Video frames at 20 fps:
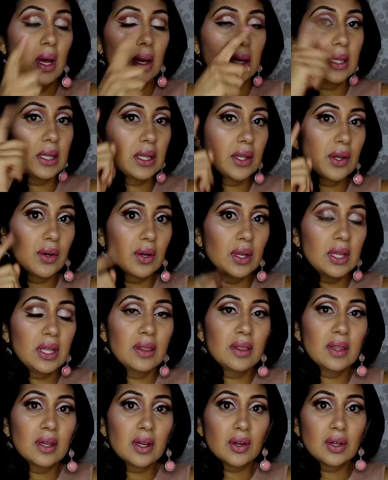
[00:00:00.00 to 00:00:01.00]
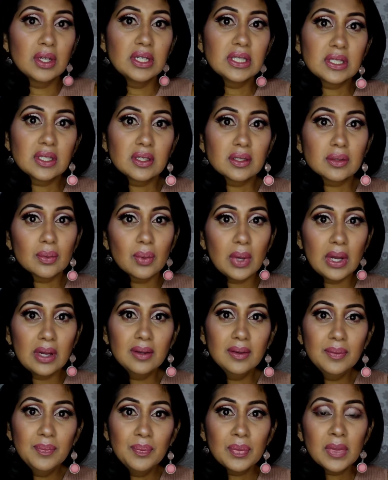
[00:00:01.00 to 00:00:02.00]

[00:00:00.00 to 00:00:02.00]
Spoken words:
glitter in the crease as well.